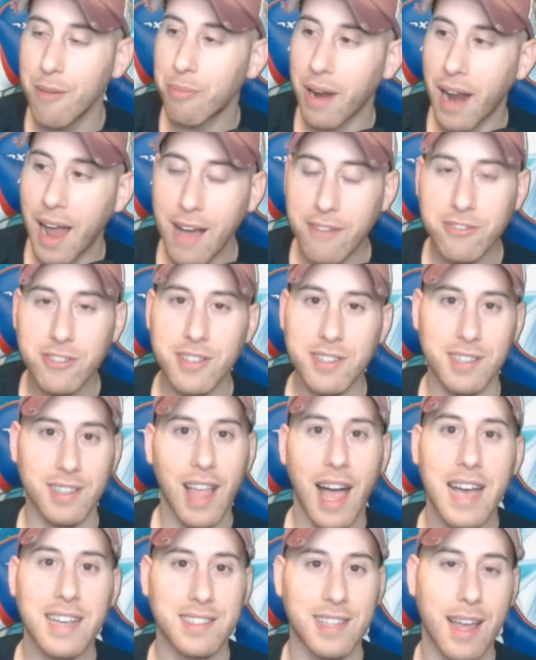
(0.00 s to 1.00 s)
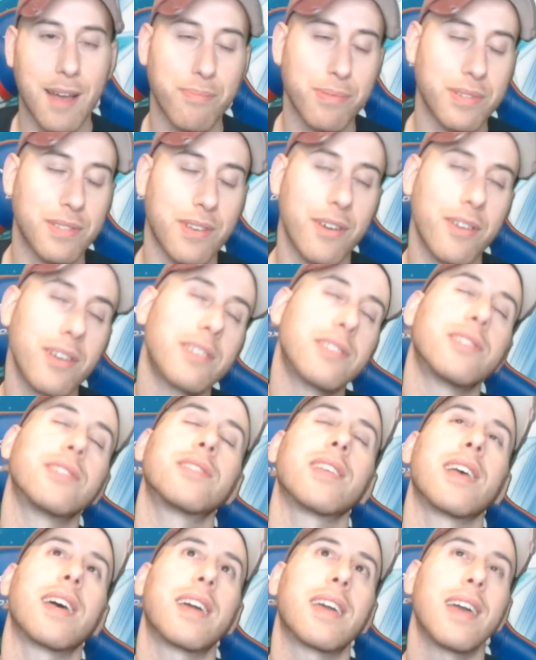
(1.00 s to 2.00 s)
But after this last episode, it's
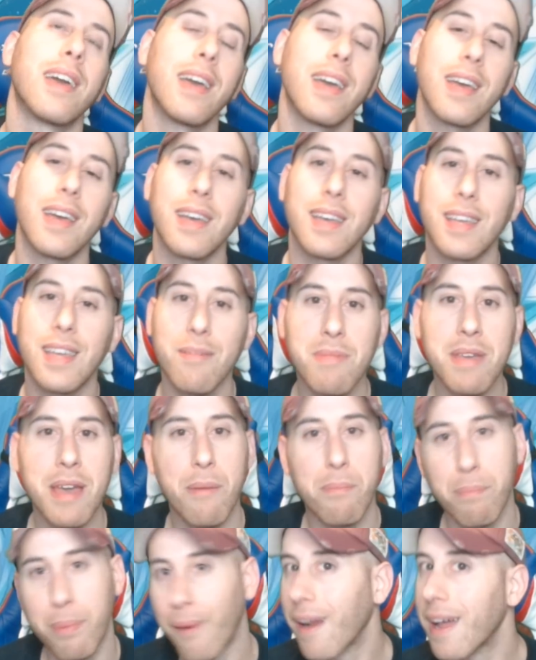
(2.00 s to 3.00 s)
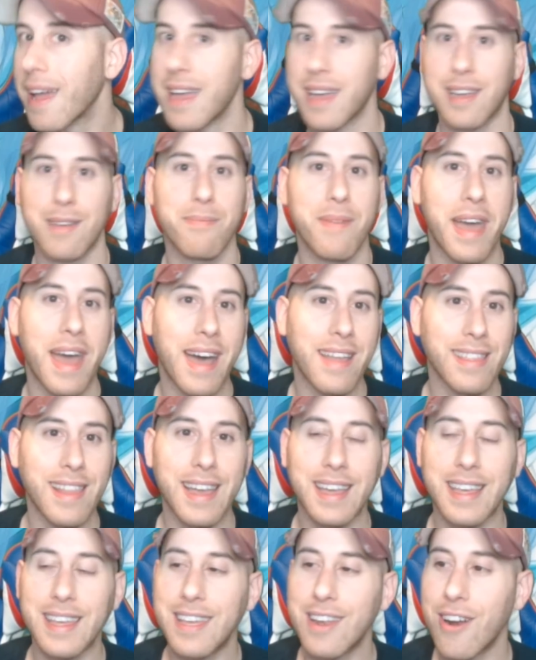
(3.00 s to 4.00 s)
just like, give me a break, man.
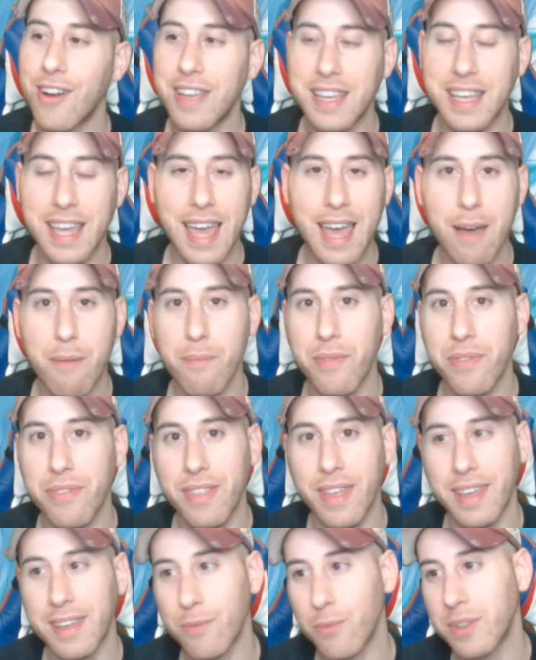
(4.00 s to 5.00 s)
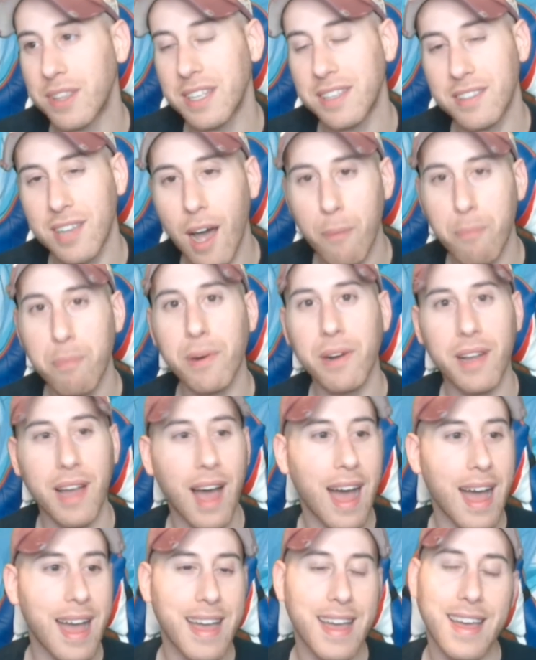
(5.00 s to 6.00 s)
Like, you know, he can't, like, when the Tupper
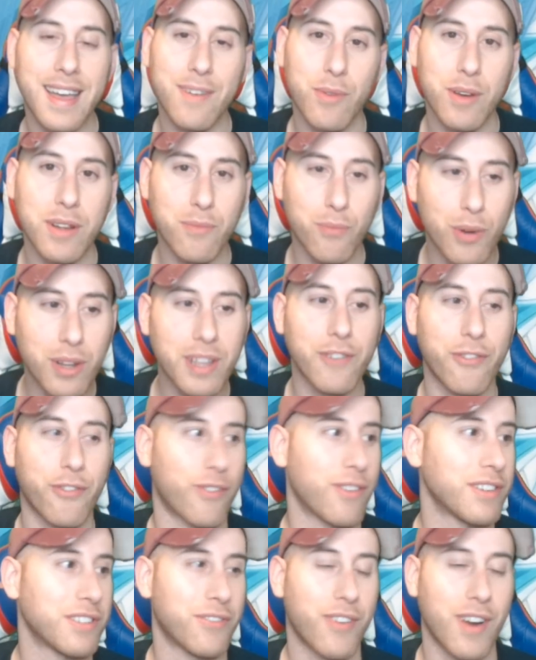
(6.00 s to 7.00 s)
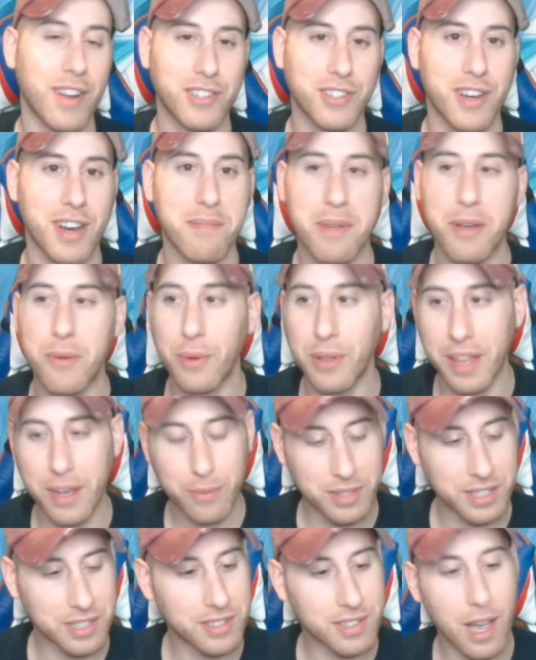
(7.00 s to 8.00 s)
guy, it really frustrated me
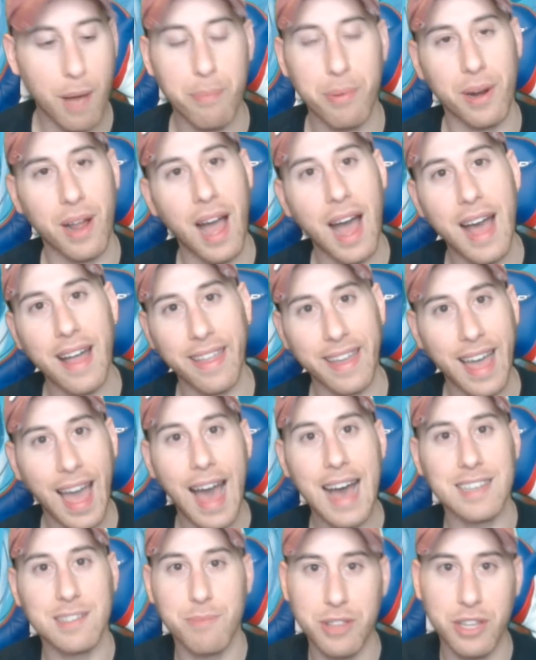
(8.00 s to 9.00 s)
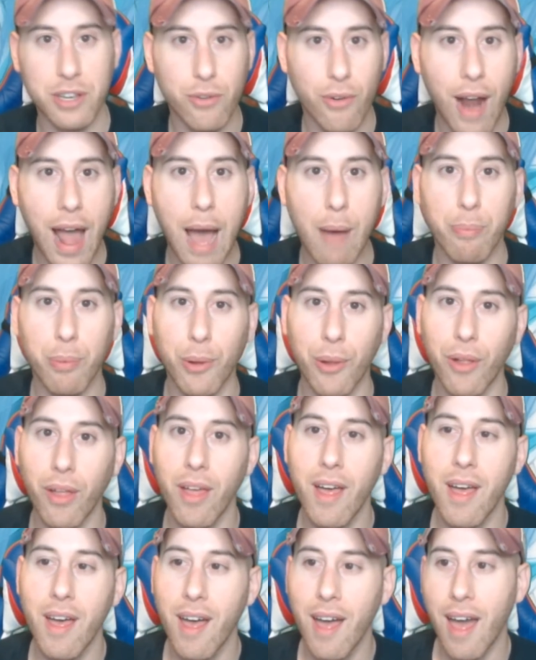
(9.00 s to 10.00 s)
when this Tupper guy, like, has him in the
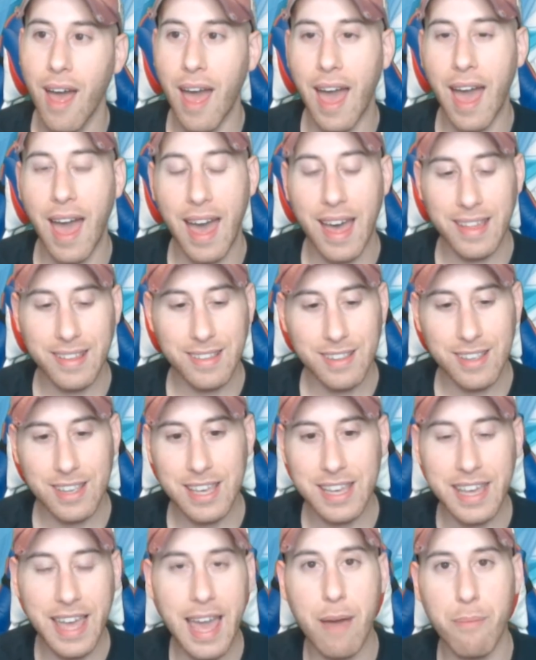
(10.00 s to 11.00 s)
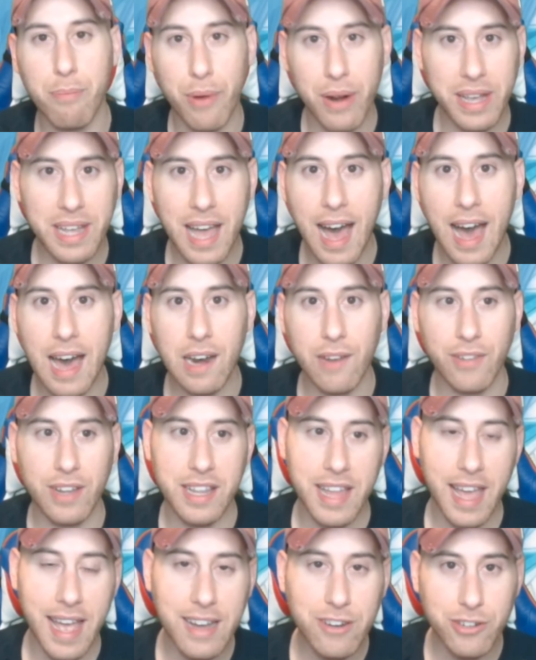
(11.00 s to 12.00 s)
grapple and he can't break out of
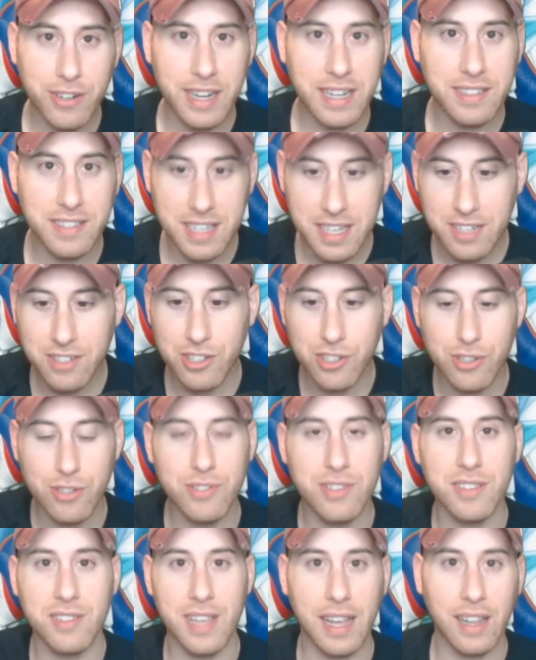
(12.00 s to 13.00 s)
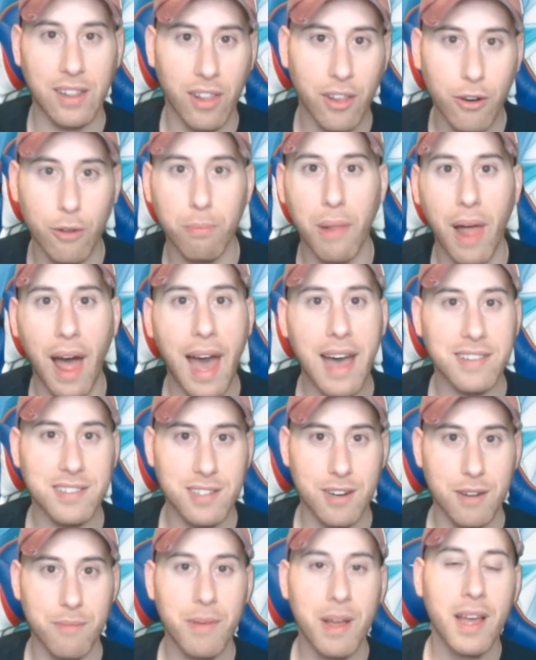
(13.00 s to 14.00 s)
it. And Android 18 just shoots this, like, little
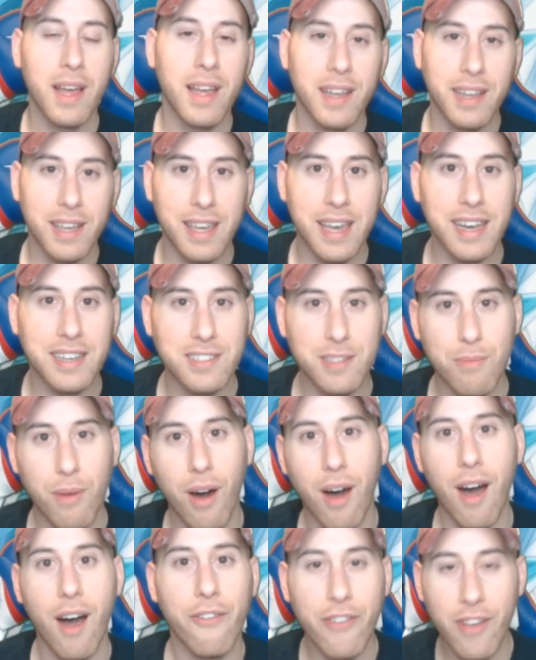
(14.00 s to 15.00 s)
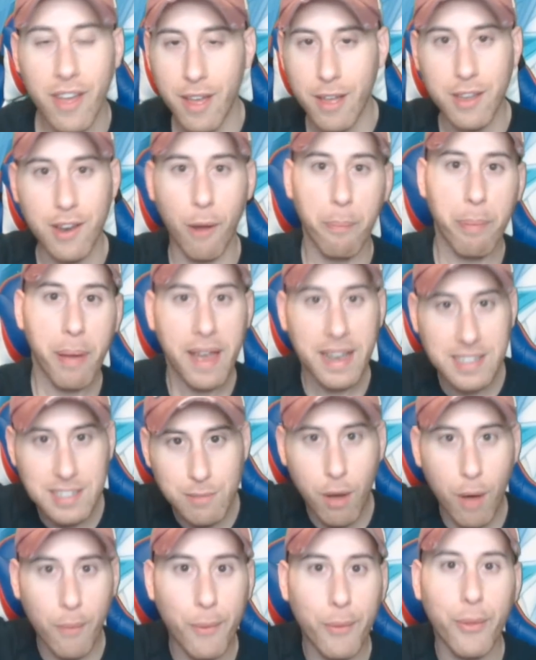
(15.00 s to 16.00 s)
blast at him, kicks him off, you know, picks
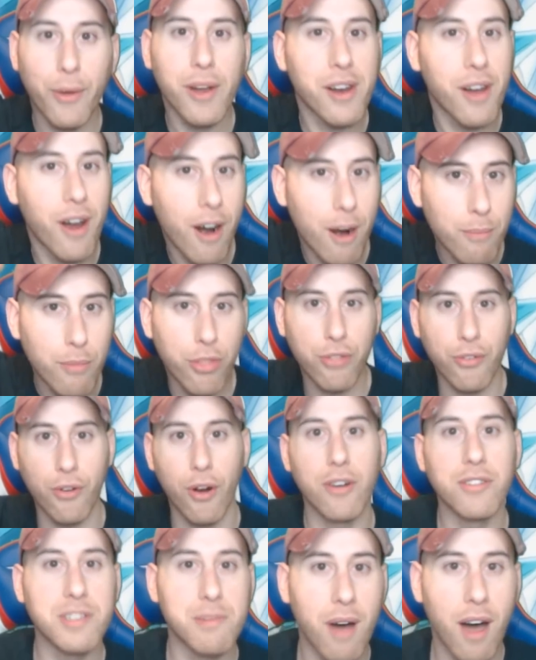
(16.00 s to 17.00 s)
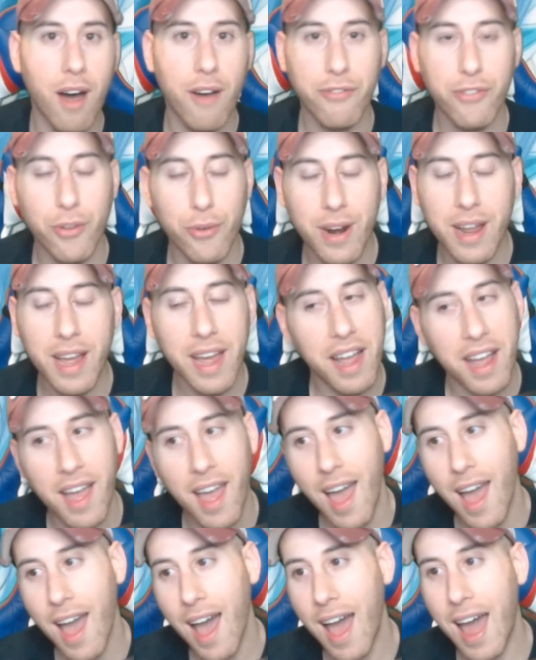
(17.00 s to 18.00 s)
him up with one arm, throws him off the ring.
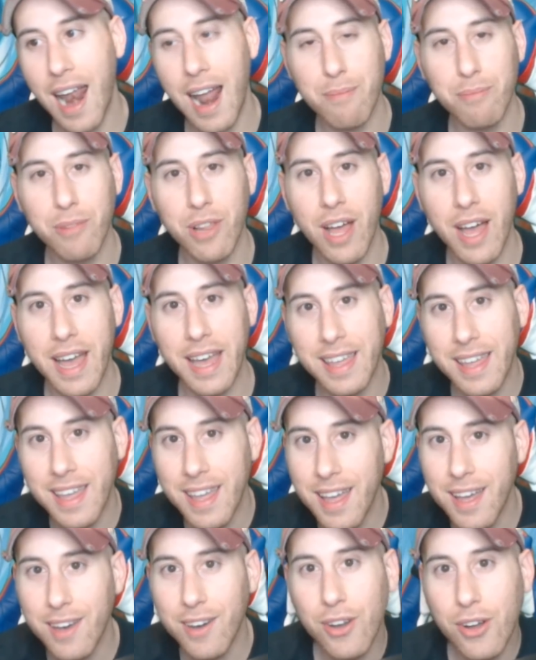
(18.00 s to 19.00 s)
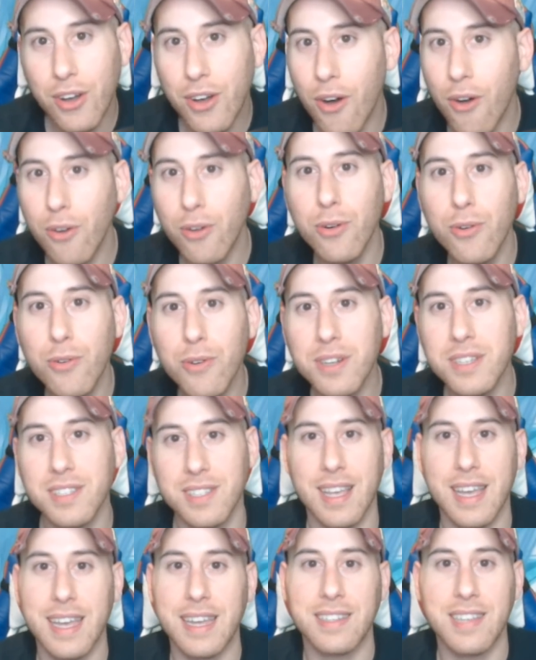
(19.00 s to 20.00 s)
And I'm like, Goku
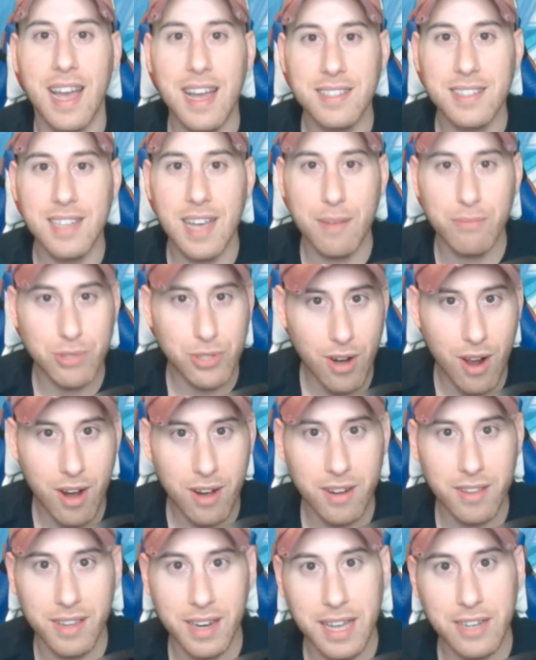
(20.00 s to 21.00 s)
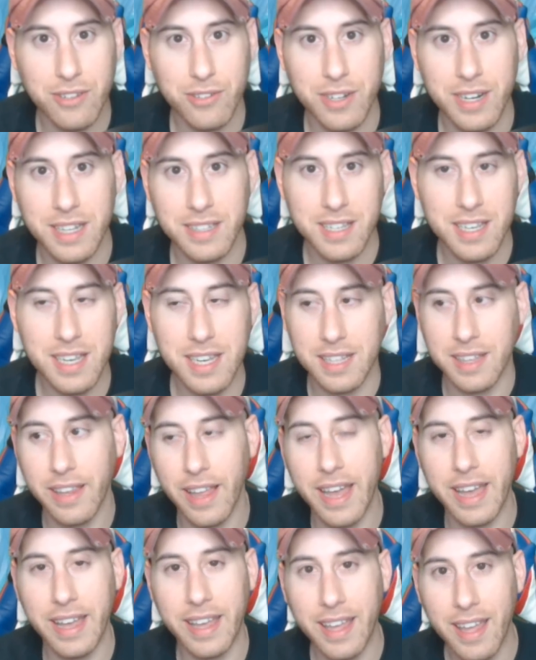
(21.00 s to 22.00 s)
is, like, 10 times stronger than Android 18.
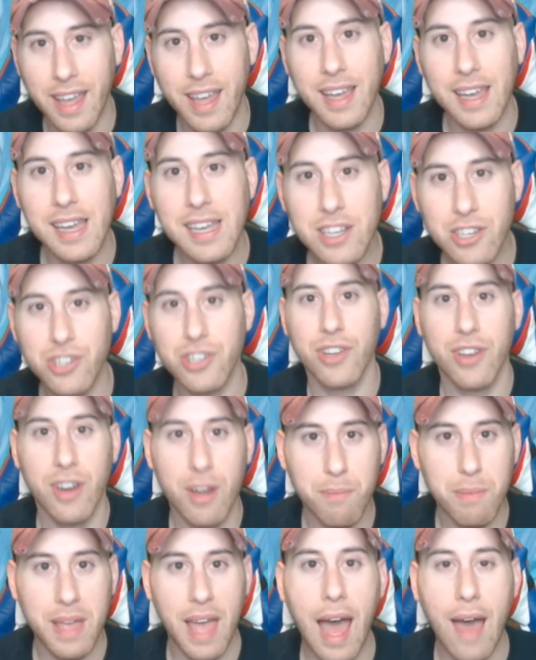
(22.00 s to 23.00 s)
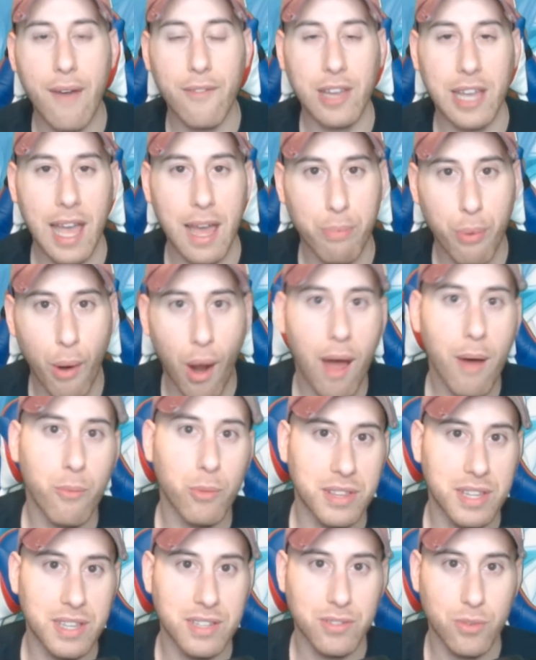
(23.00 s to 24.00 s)
Like, he shouldn't be having a problem
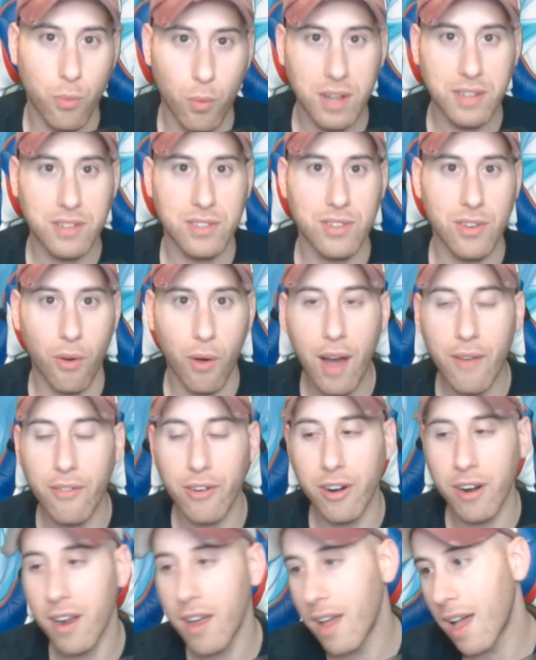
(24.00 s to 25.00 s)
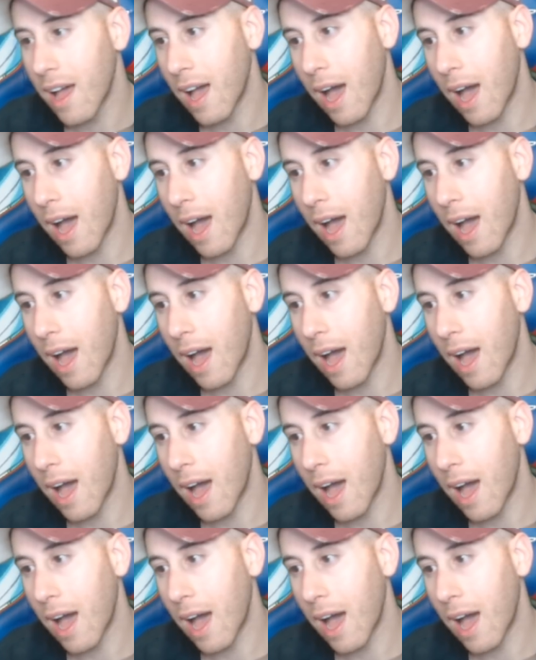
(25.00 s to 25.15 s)
with this whatsoever.